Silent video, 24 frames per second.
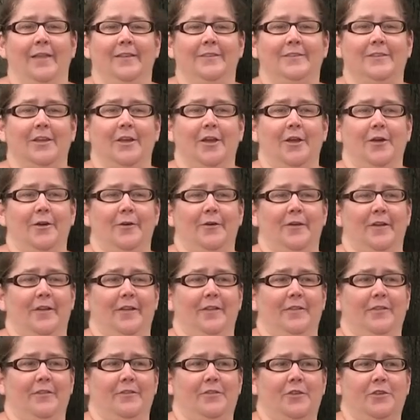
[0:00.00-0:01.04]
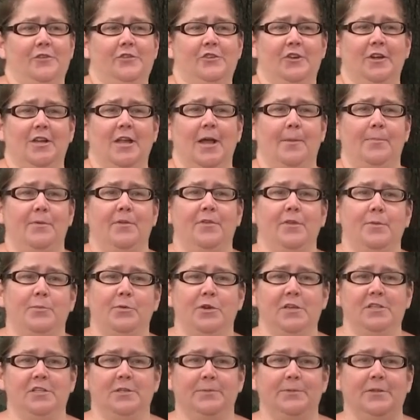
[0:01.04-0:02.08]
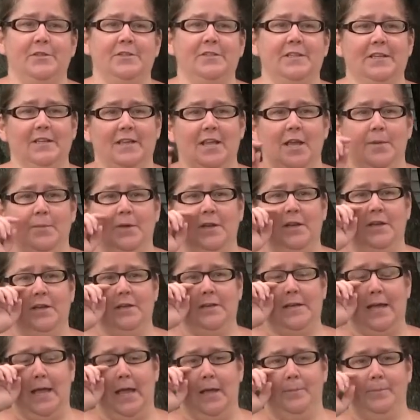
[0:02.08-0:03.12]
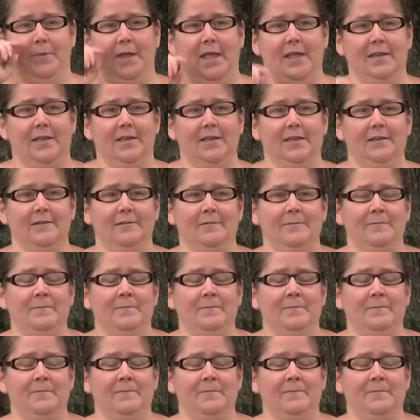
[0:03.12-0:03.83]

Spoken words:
So those are a couple of the principles that come in time banking